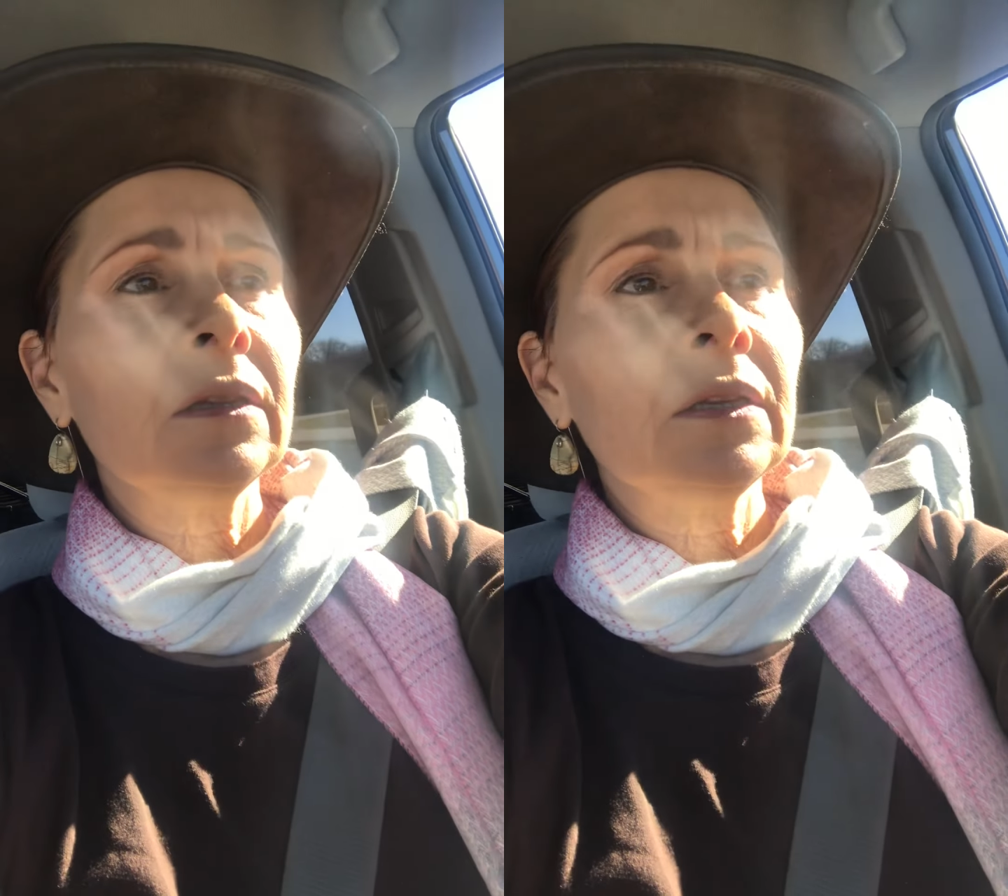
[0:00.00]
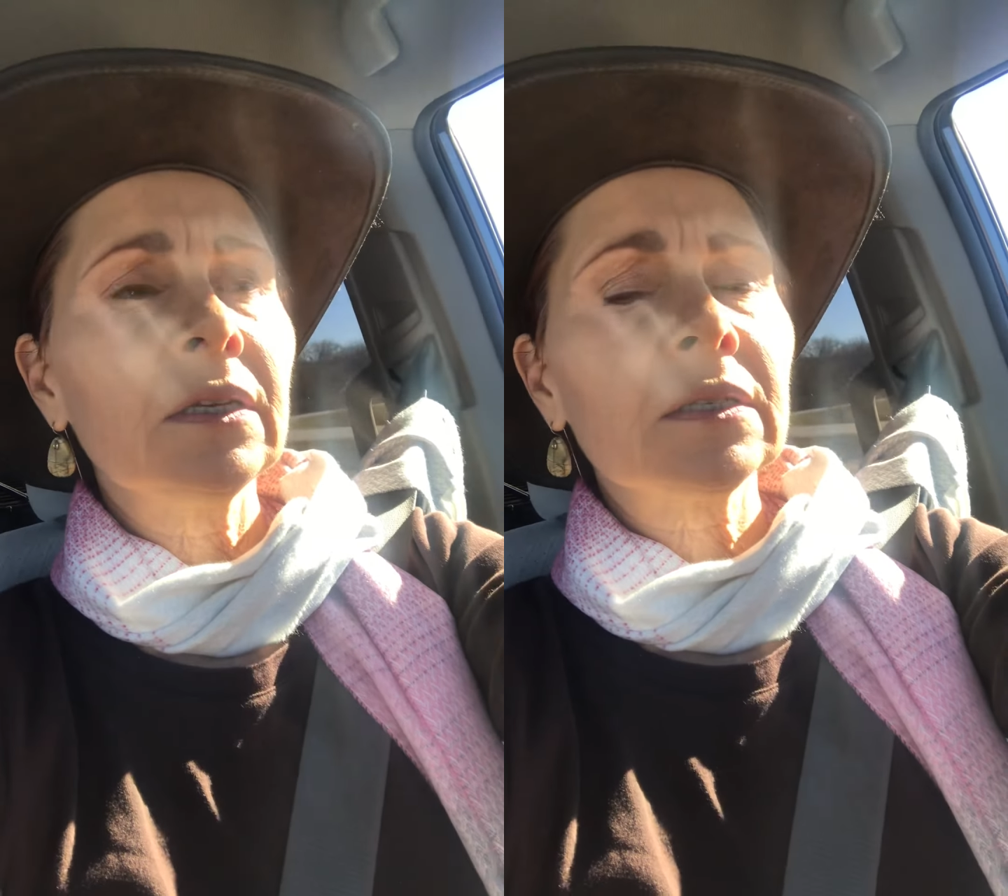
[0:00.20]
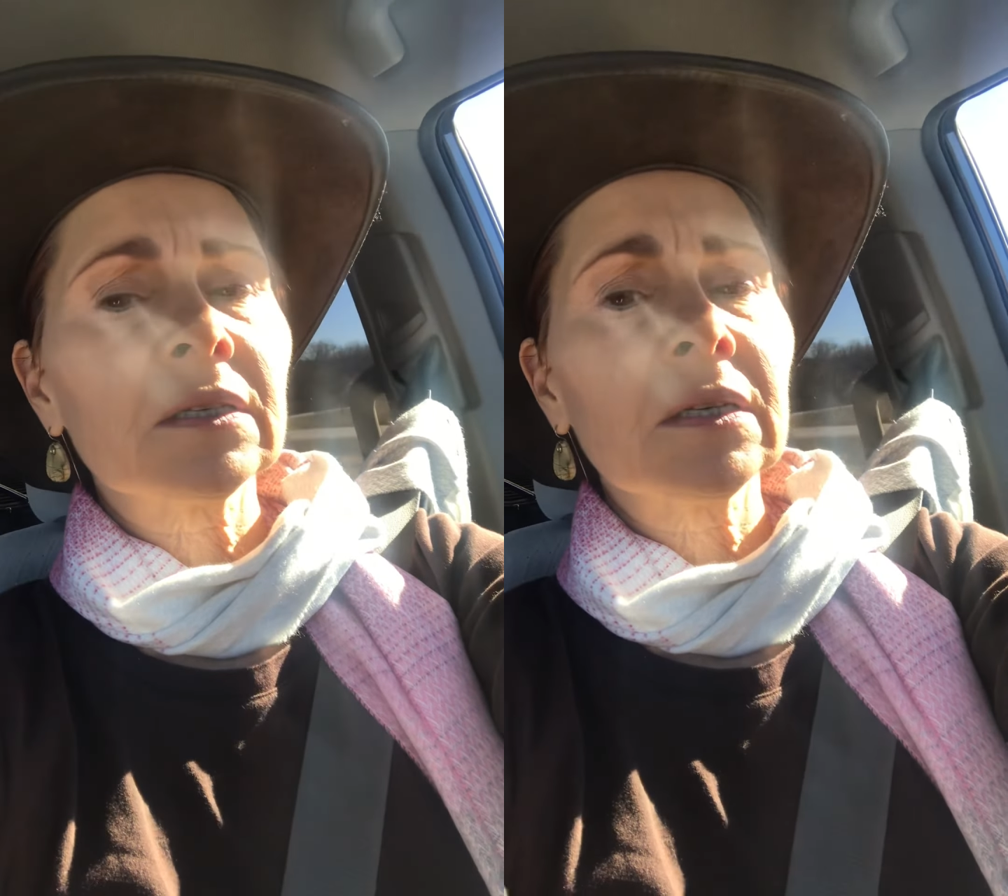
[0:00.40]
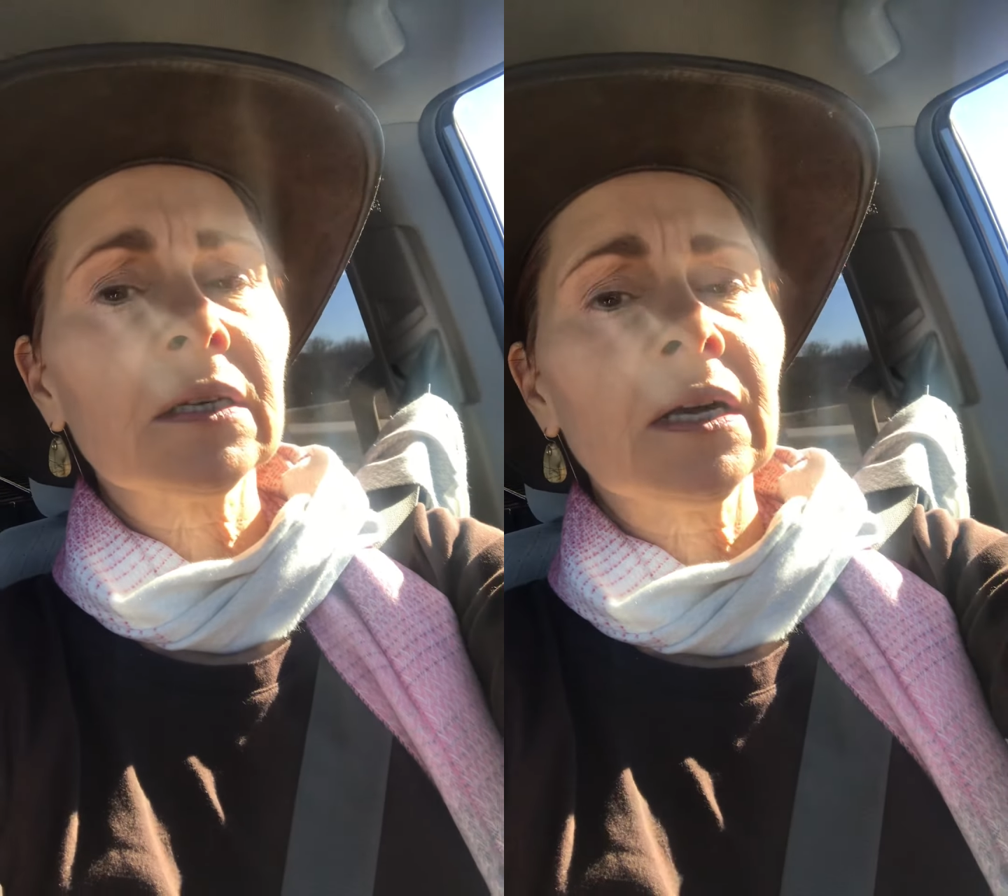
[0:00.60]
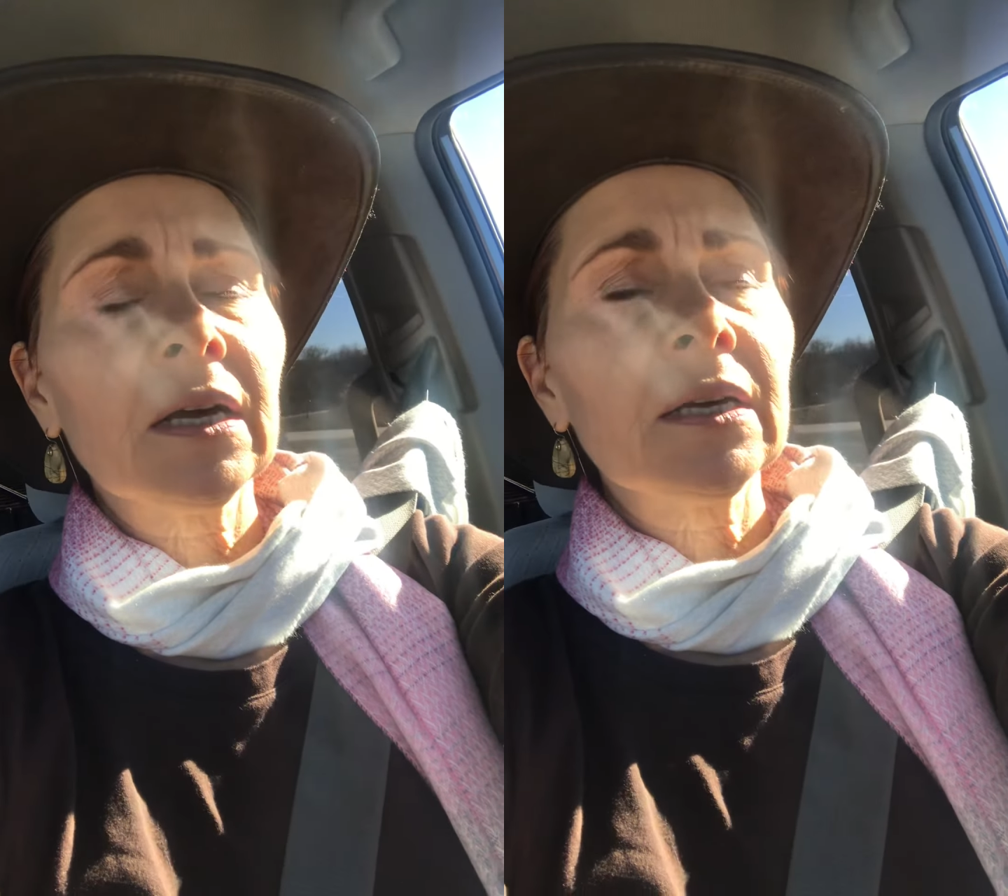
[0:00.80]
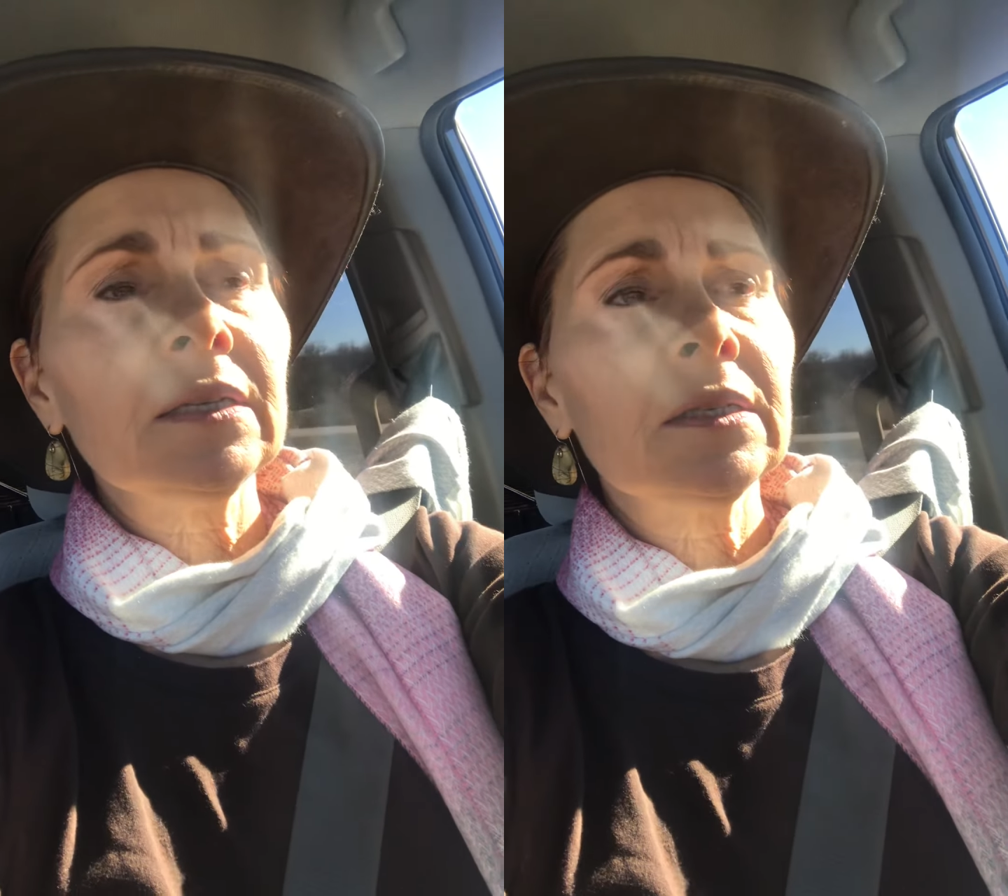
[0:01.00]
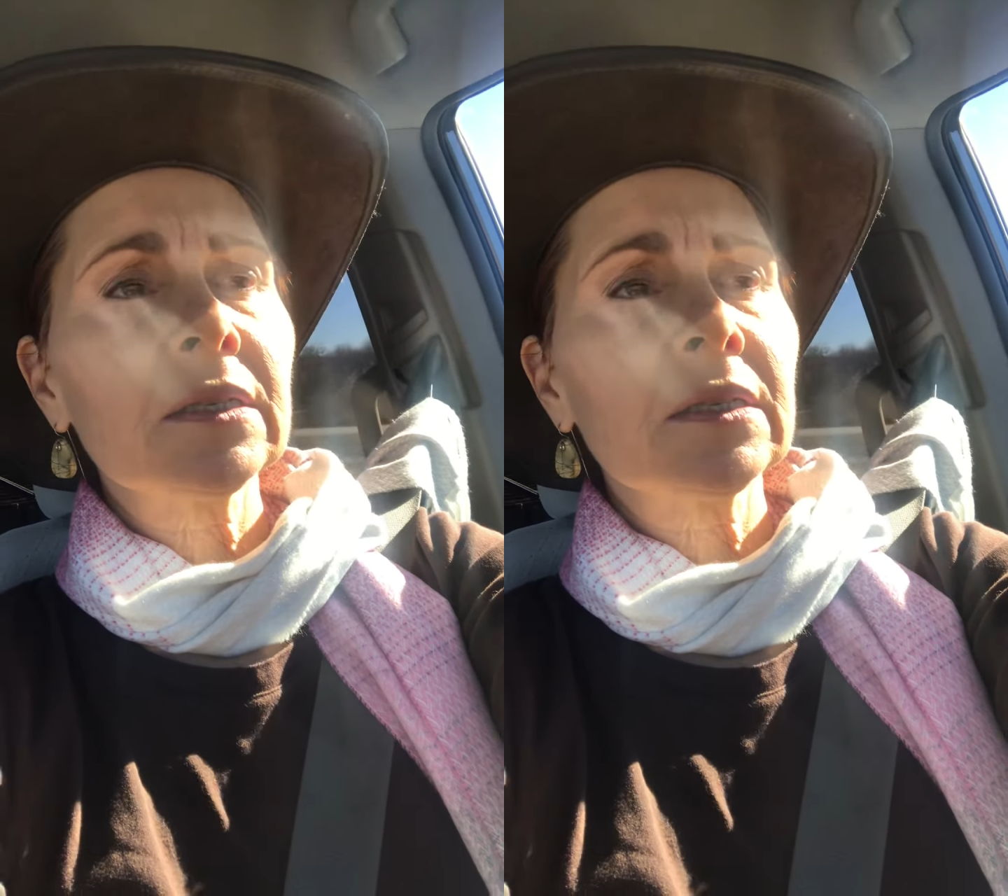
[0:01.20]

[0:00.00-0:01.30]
these little guys,